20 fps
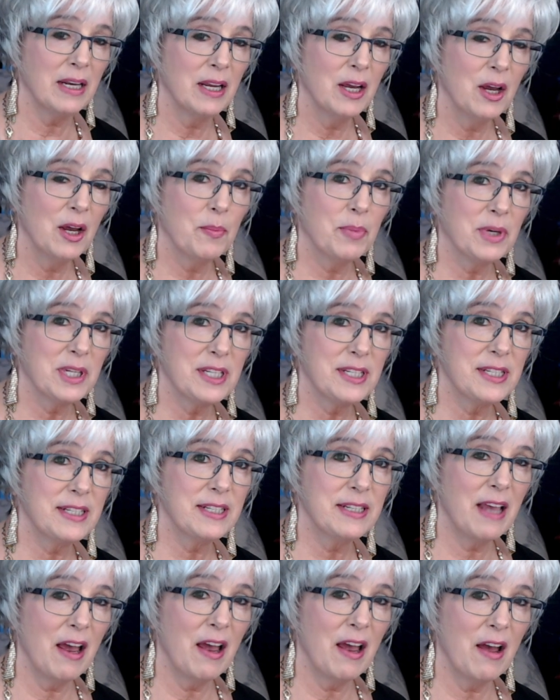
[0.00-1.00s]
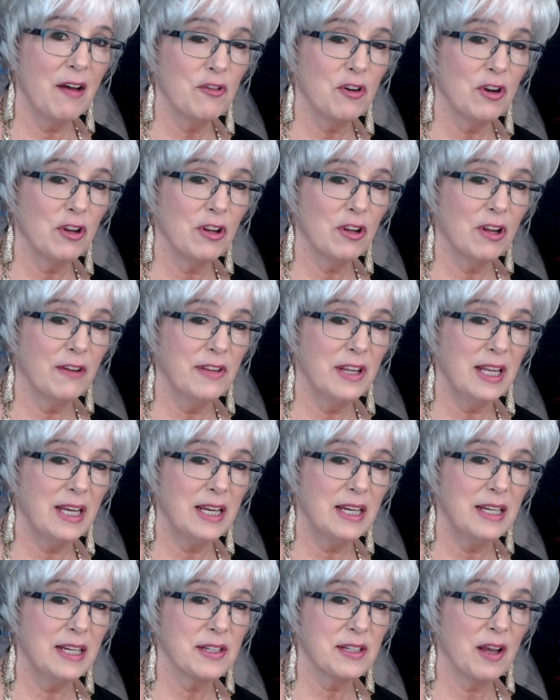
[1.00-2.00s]
but several of
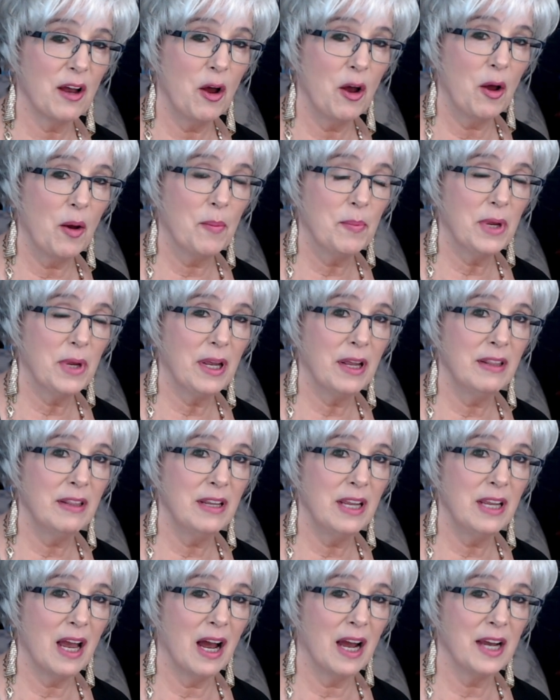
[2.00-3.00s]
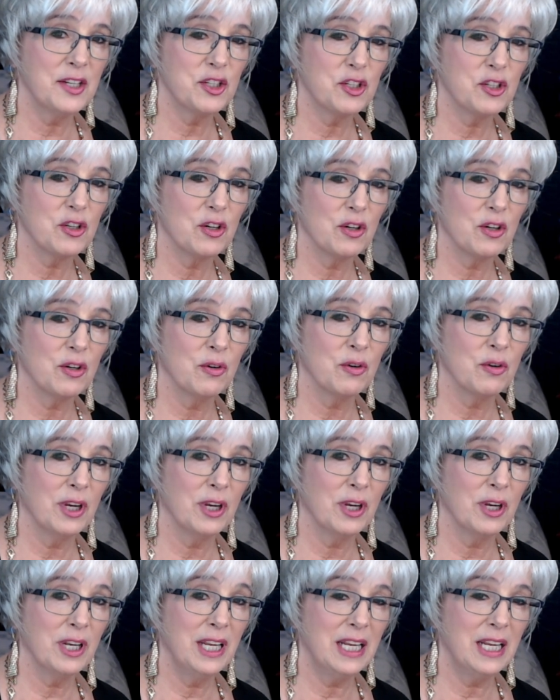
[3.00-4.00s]
these come in the iced
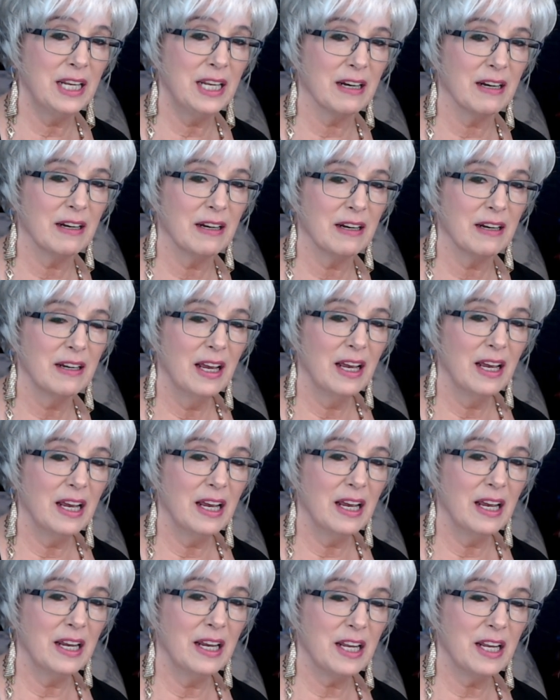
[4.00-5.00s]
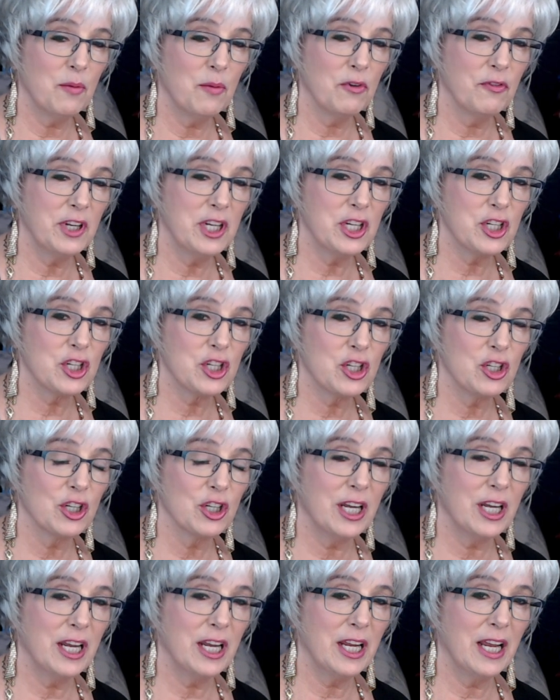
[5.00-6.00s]
granita and I will finish
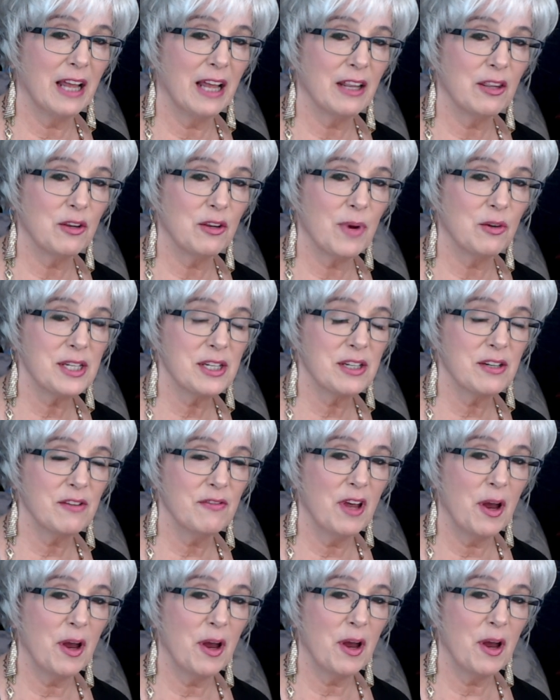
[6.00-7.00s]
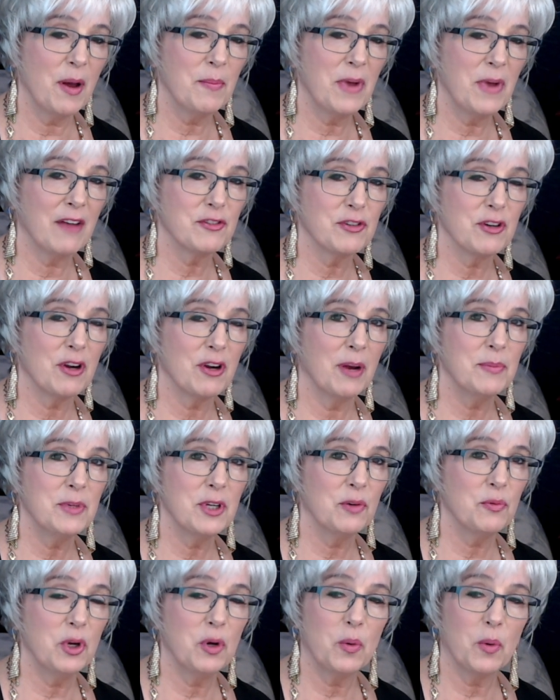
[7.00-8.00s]
looking at the rest of them after I'm done
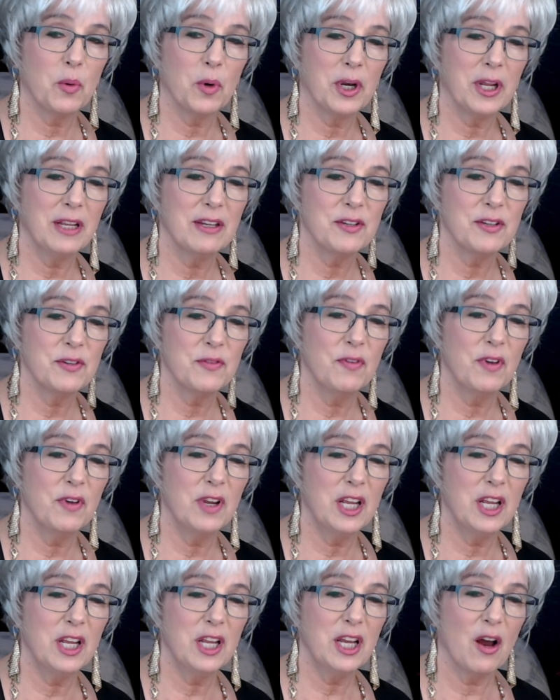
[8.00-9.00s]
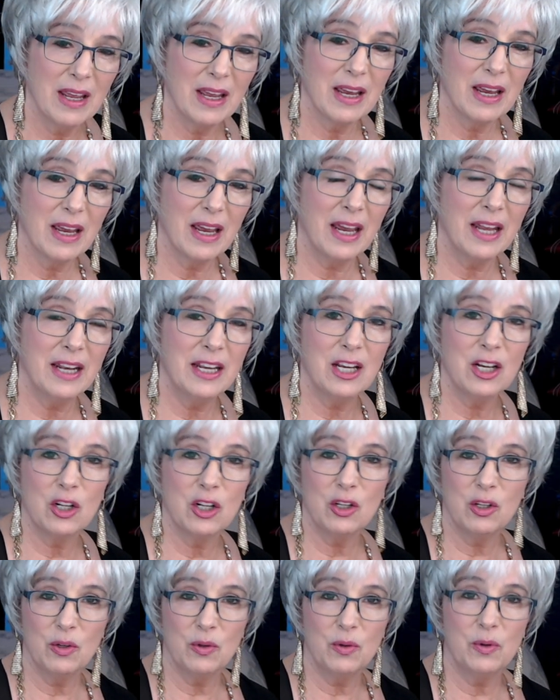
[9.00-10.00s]
recording this video and
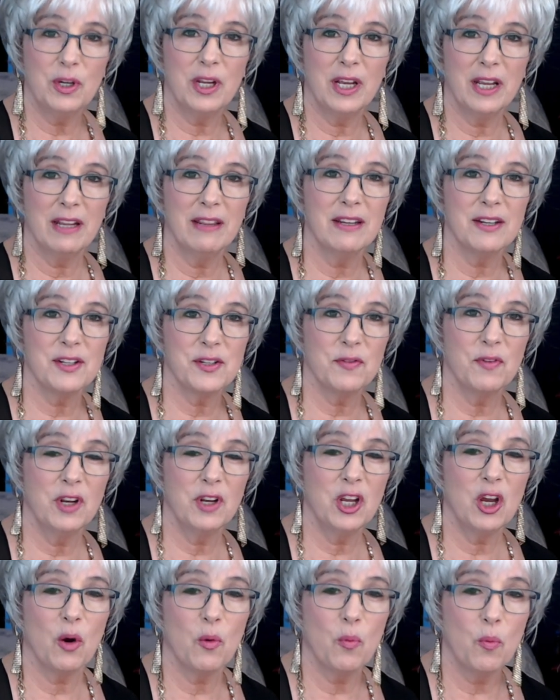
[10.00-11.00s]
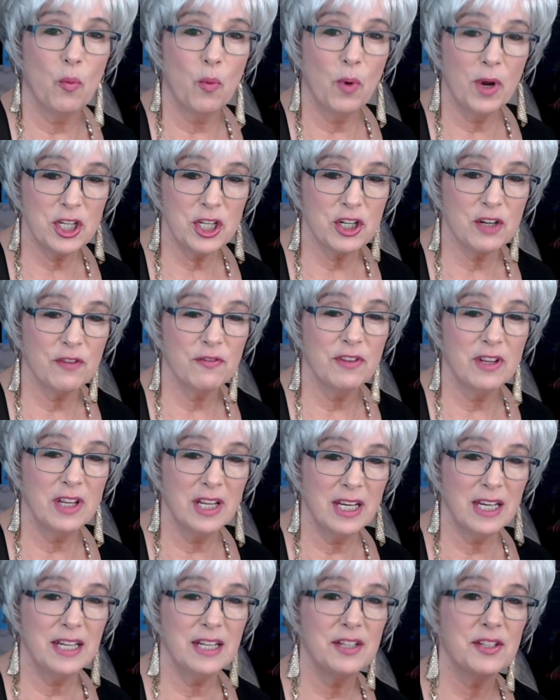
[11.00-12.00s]
include in this video which of
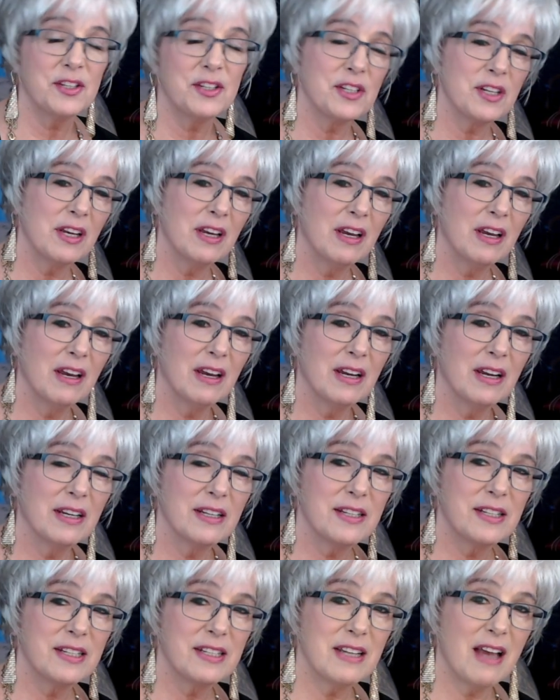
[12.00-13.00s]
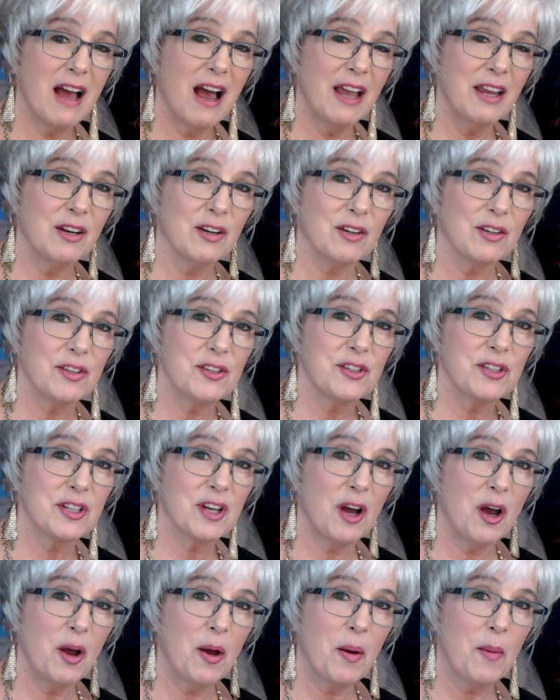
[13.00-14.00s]
these styles
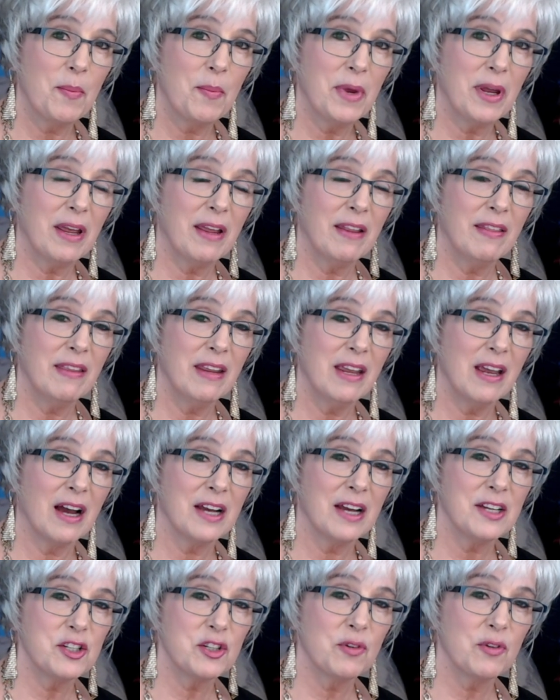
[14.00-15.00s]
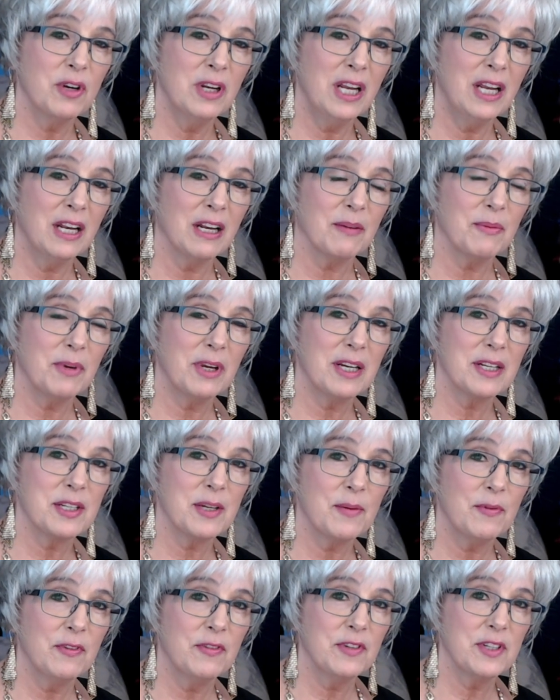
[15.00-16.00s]
come in the iced granita because
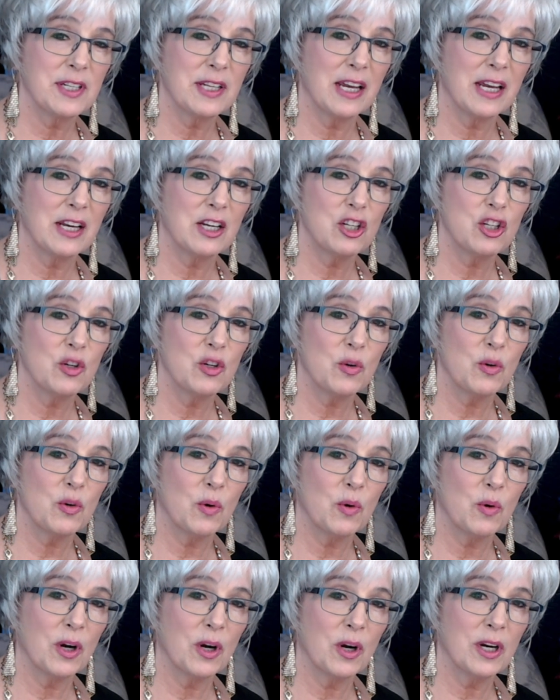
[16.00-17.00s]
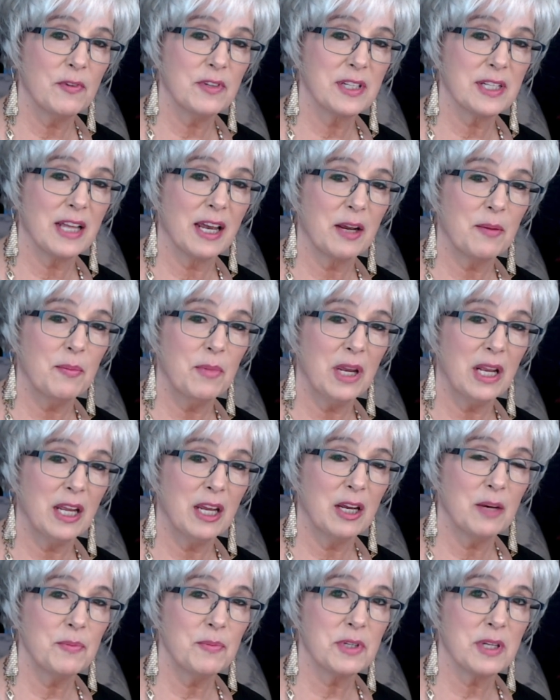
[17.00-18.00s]
some of us like short short. Some of us like
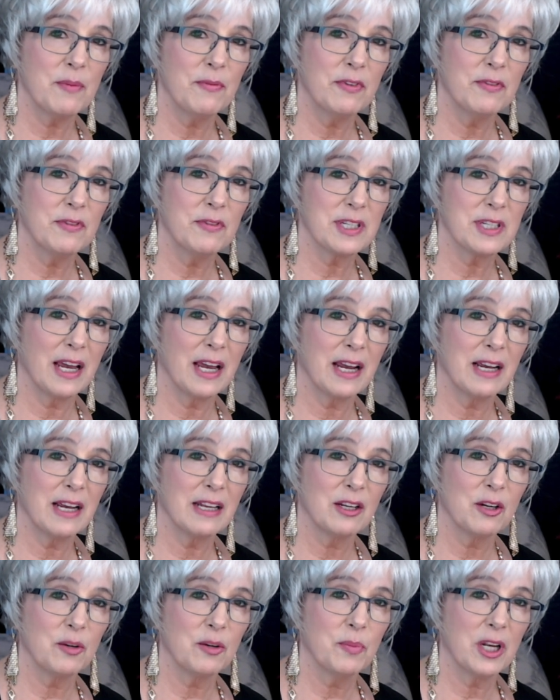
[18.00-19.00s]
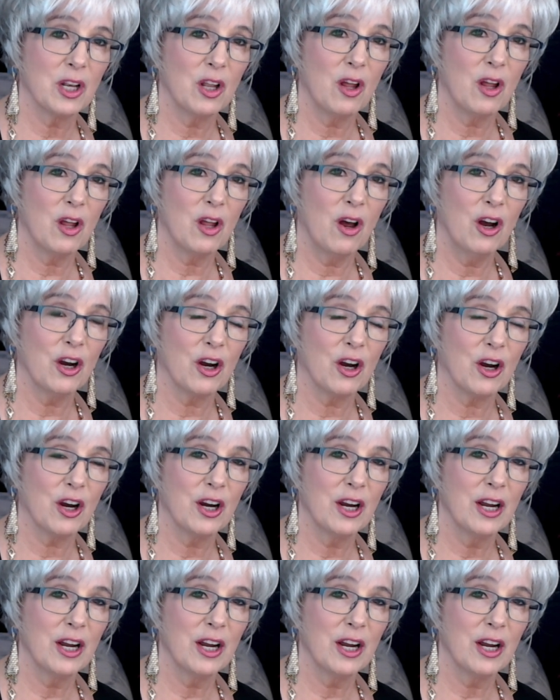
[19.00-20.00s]
medium, some of us like a little bit longer.
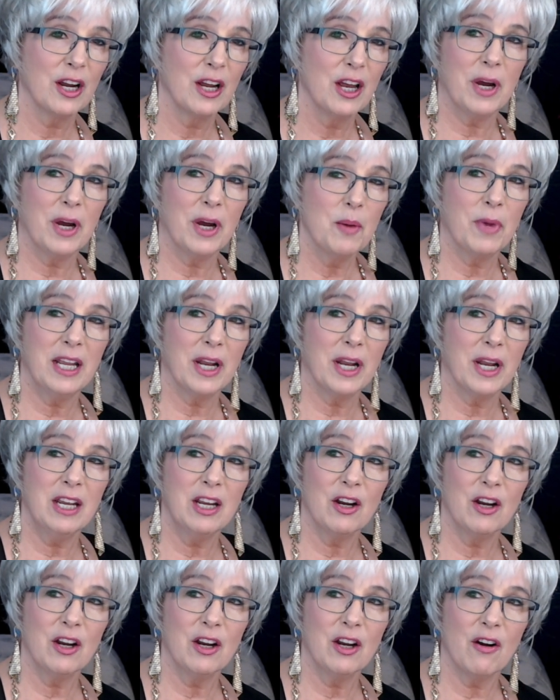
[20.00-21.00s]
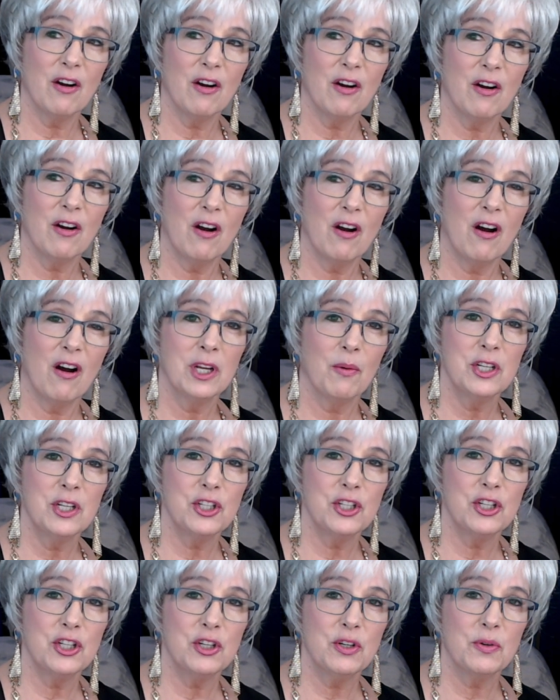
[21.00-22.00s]
But here are one,
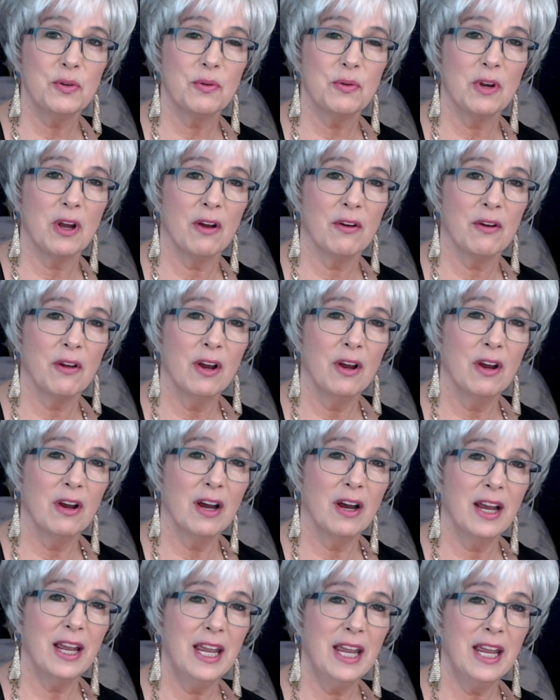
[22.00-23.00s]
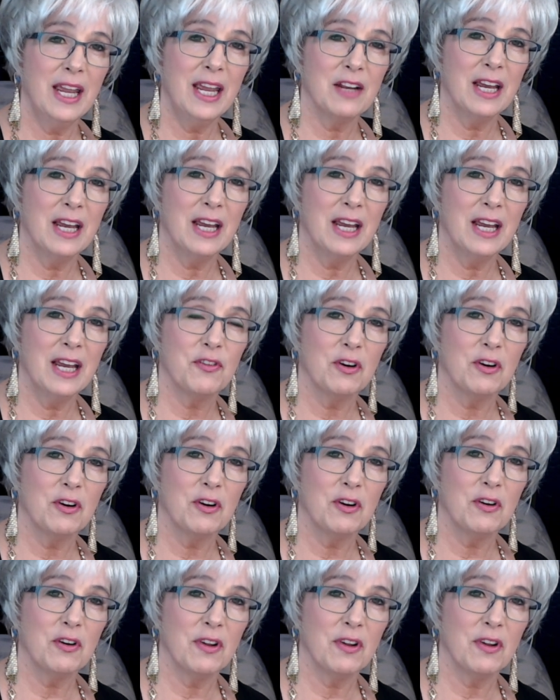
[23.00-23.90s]
two, three, uh, a handful of uh,